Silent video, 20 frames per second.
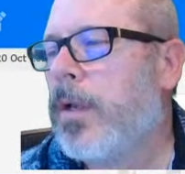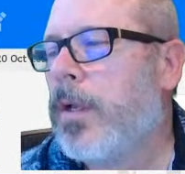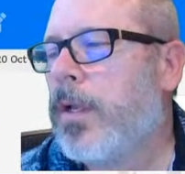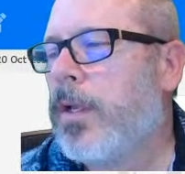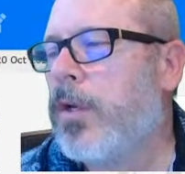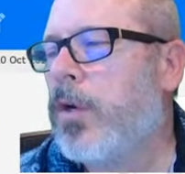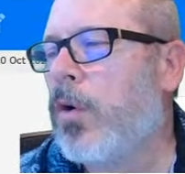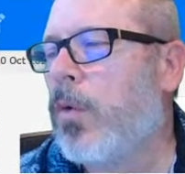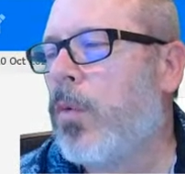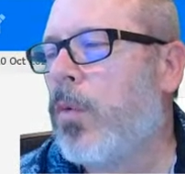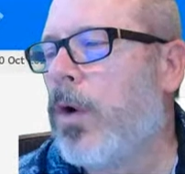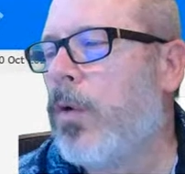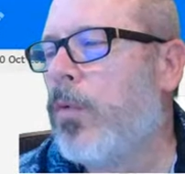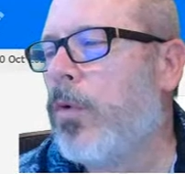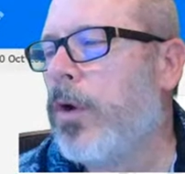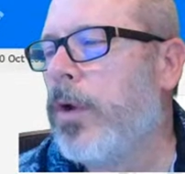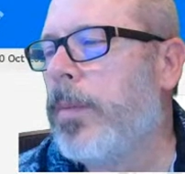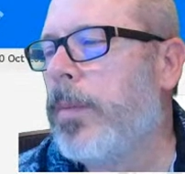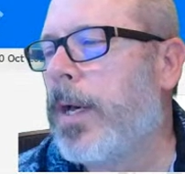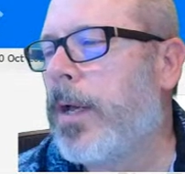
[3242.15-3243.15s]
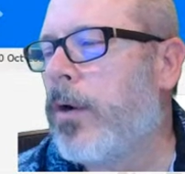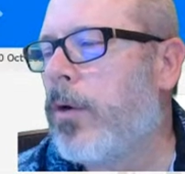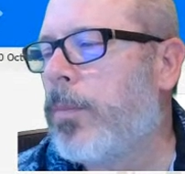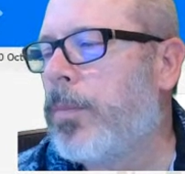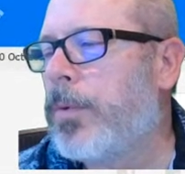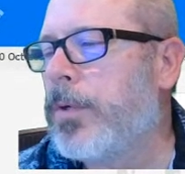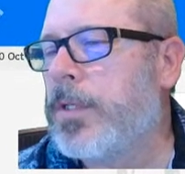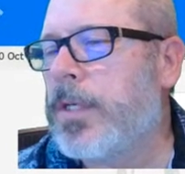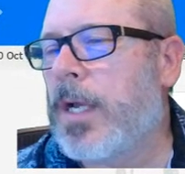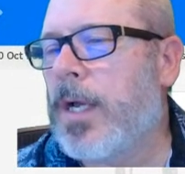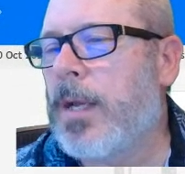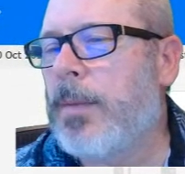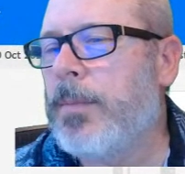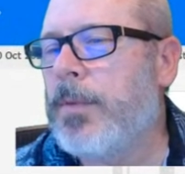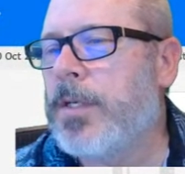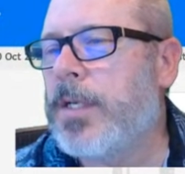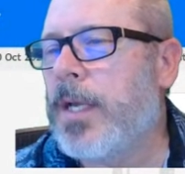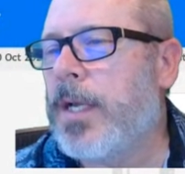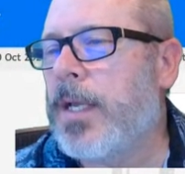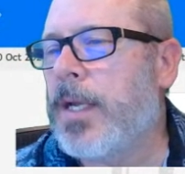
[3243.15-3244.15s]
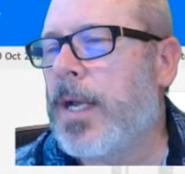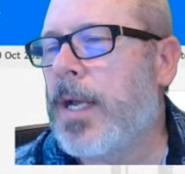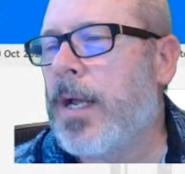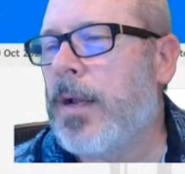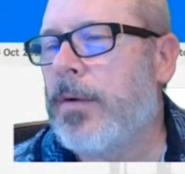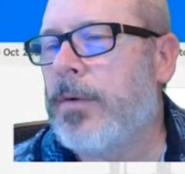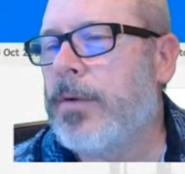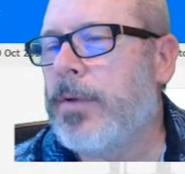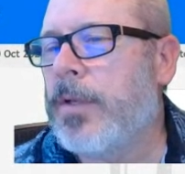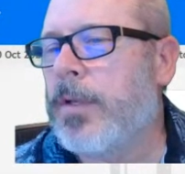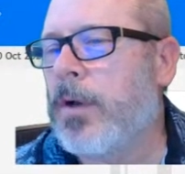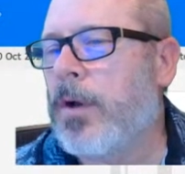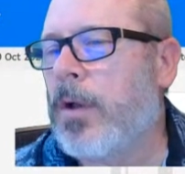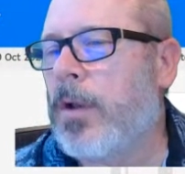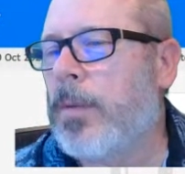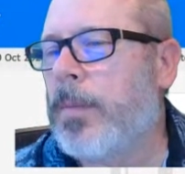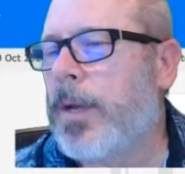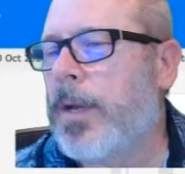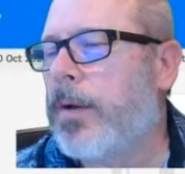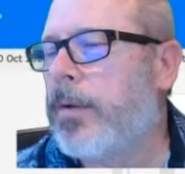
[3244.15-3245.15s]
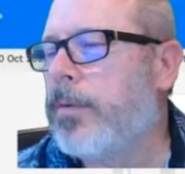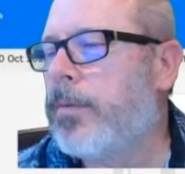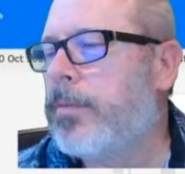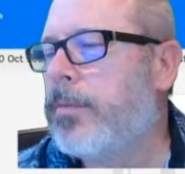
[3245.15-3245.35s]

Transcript: You don't worry about open time. You take it out, the column out.